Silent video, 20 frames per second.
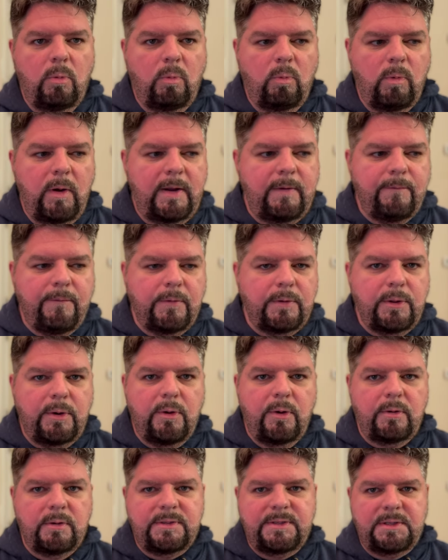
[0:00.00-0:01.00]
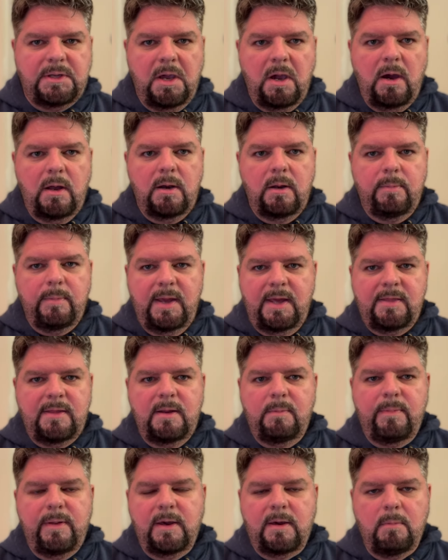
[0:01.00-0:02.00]
wait for the Colts to cut him and
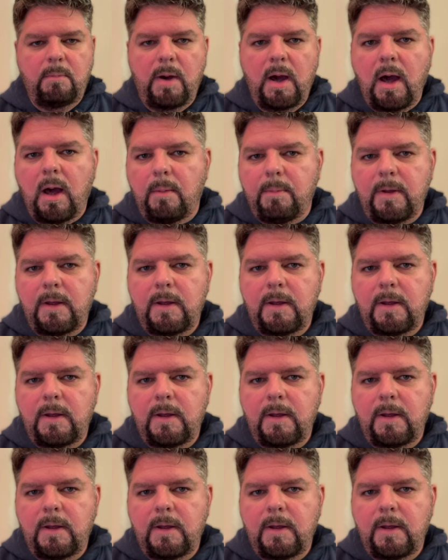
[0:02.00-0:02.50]
then pick him up.